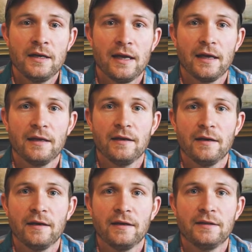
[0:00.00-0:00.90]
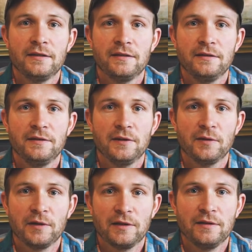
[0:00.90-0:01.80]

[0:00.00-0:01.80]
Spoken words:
and you know, you